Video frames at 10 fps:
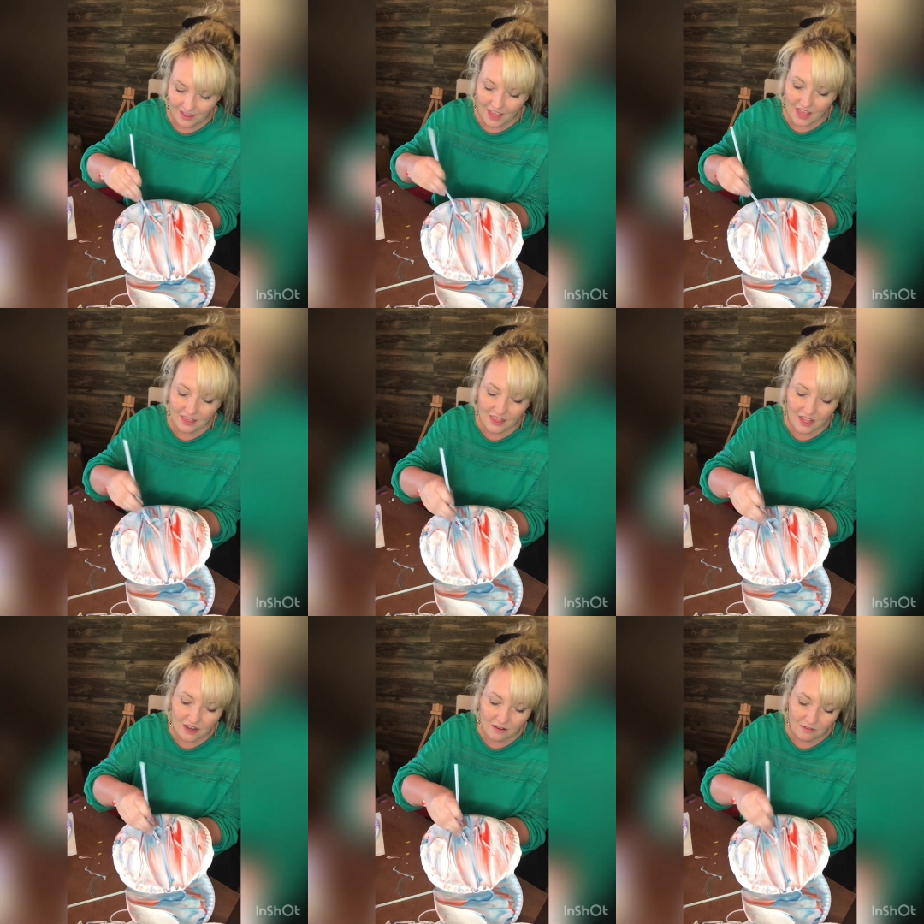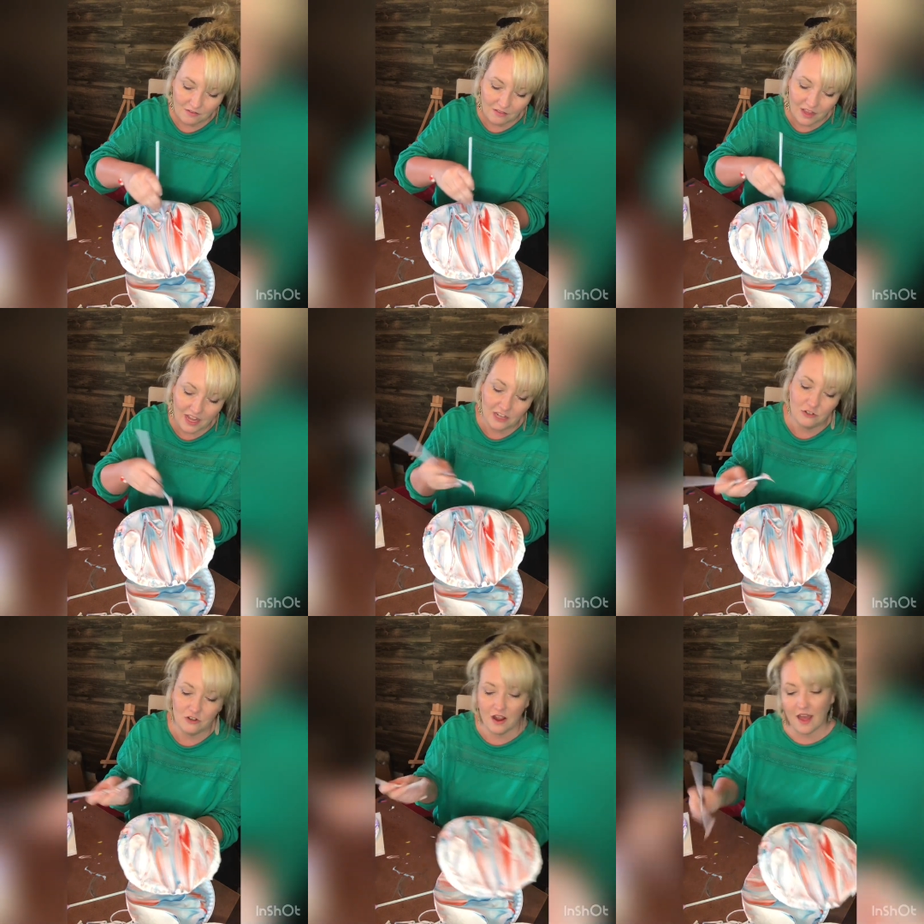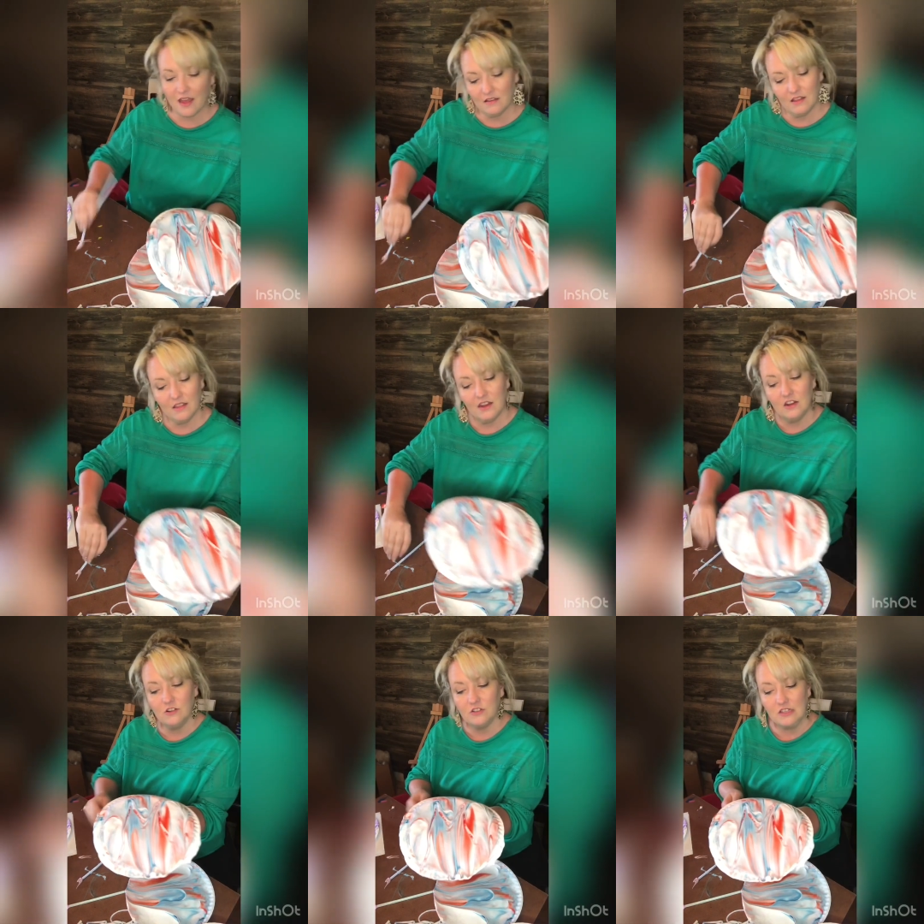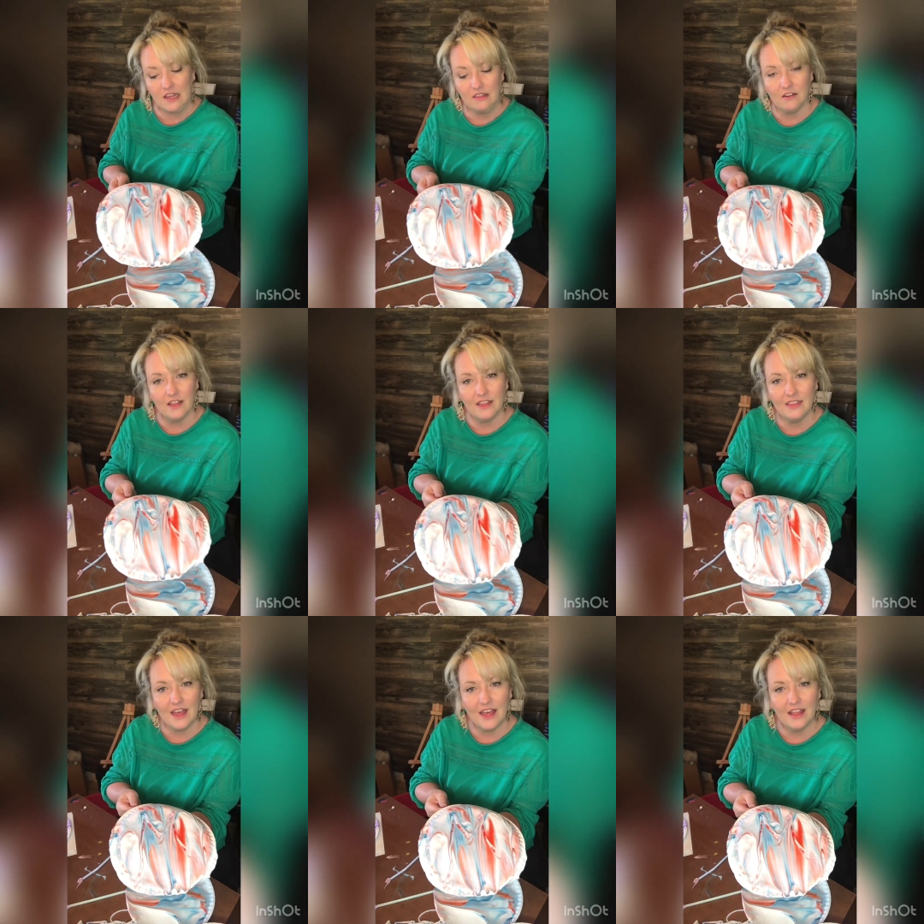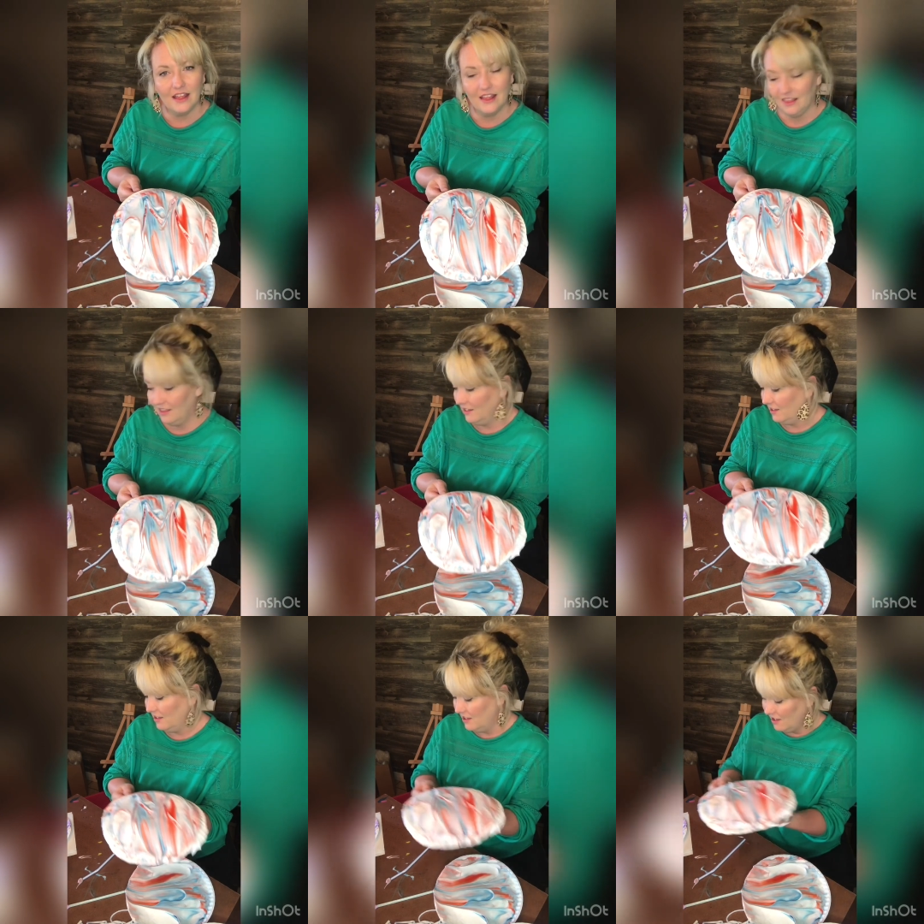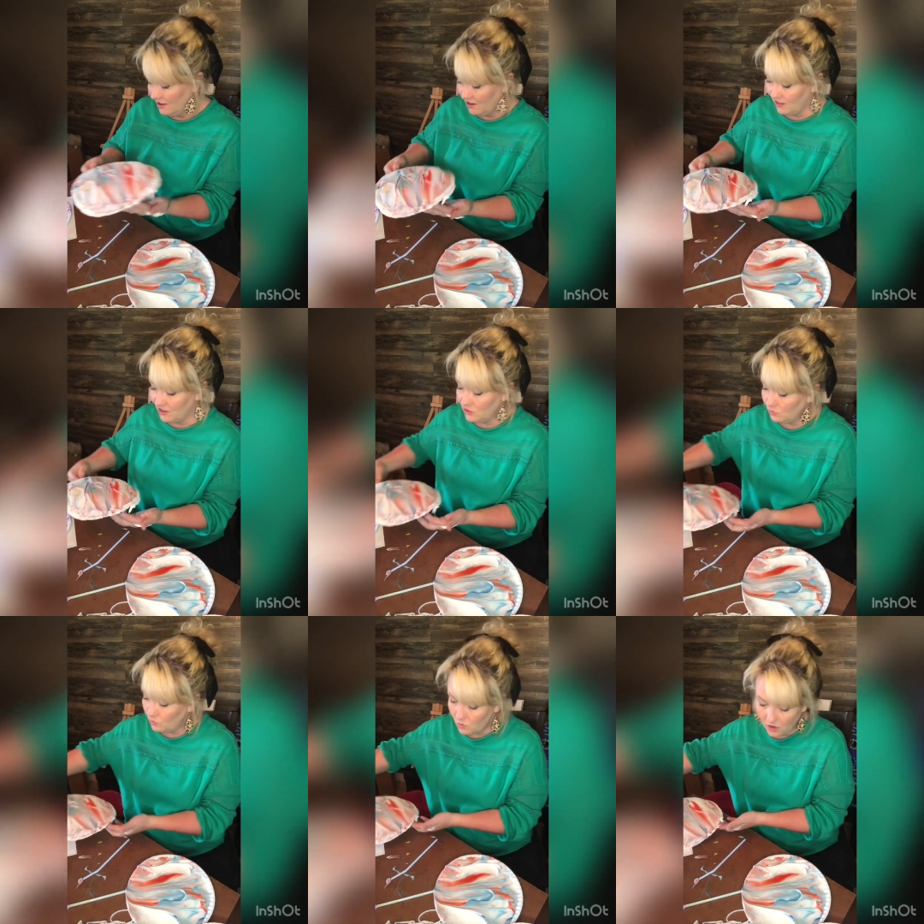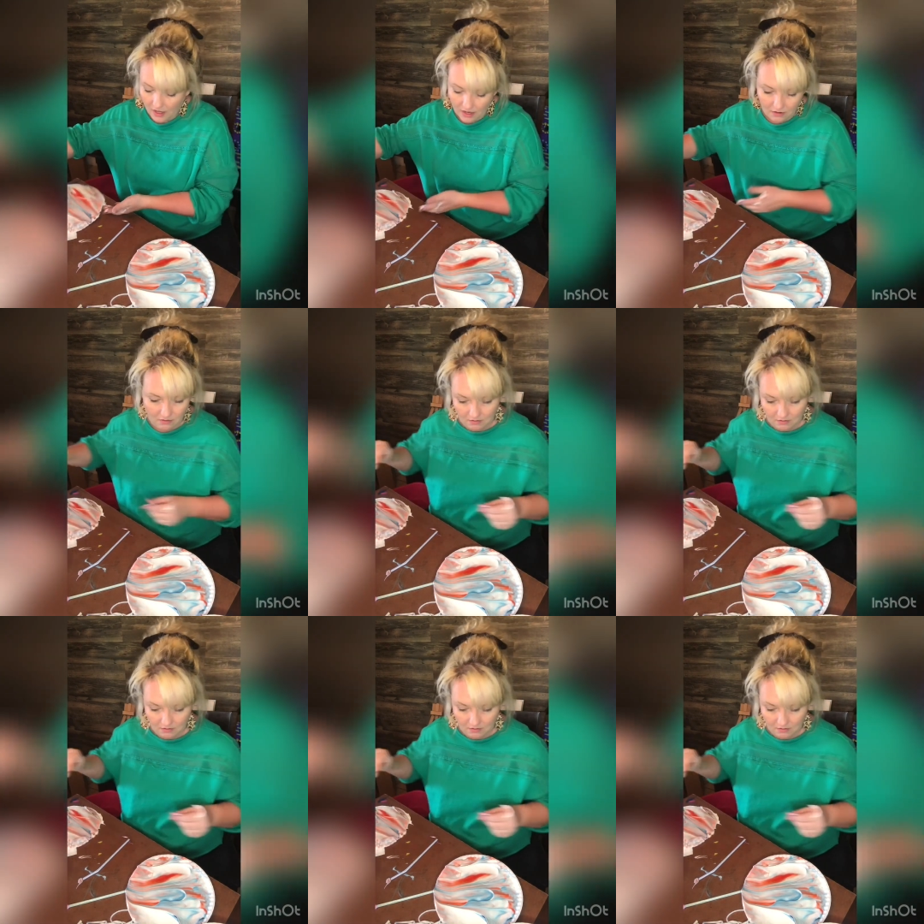And then let it dry, and then it'll stay there like that. All right, there's one.